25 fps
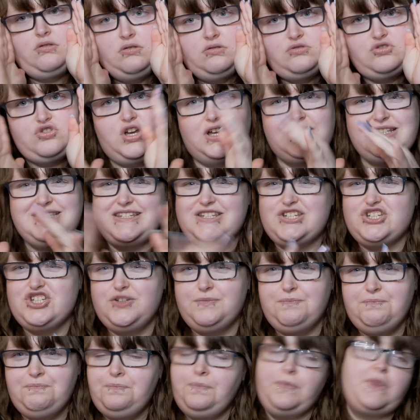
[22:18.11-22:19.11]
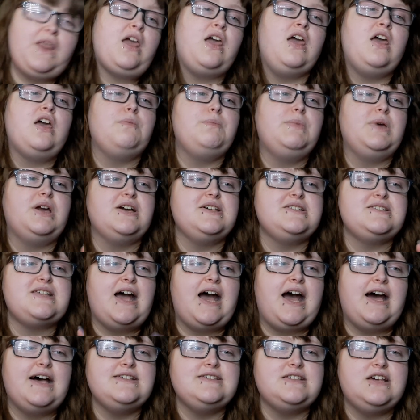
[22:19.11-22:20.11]
transition, because it
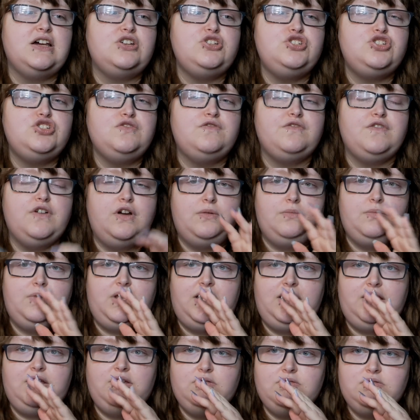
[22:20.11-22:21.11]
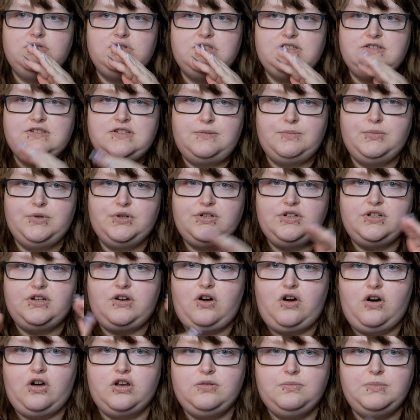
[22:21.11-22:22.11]
has that from like summer
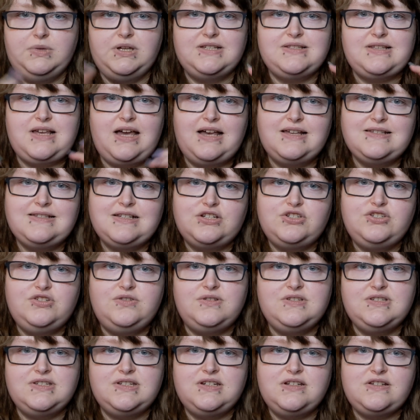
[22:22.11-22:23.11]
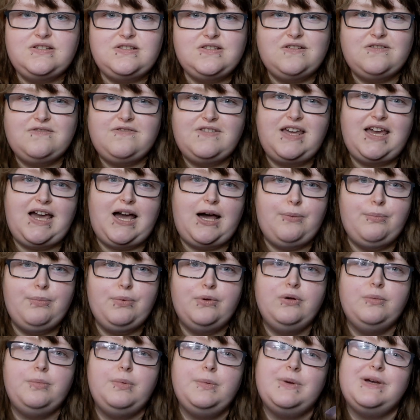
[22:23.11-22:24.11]
to autumn, because it has that juiciness of the
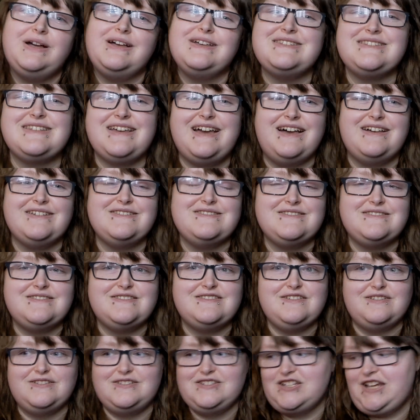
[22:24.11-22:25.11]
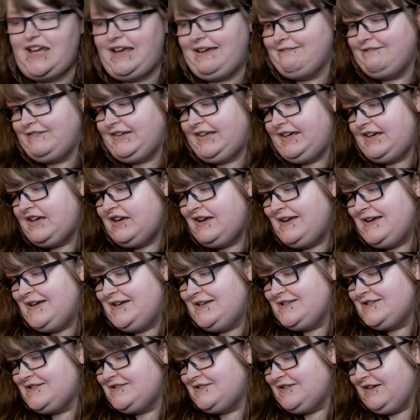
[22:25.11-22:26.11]
apple, but because it has such heavy
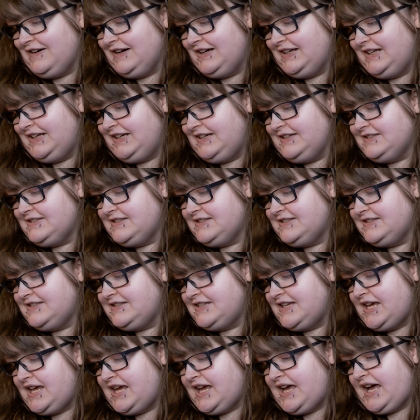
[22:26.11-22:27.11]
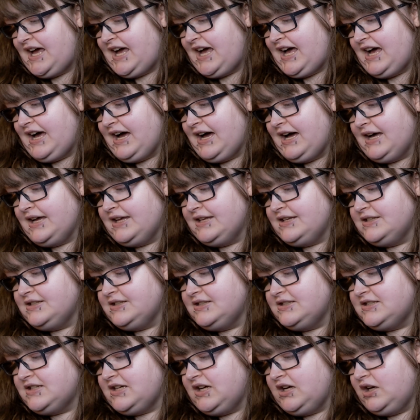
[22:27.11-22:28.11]
star anise
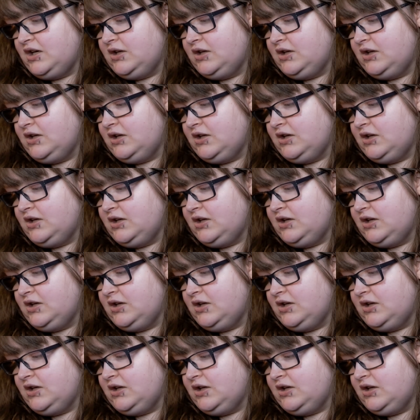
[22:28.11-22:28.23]
and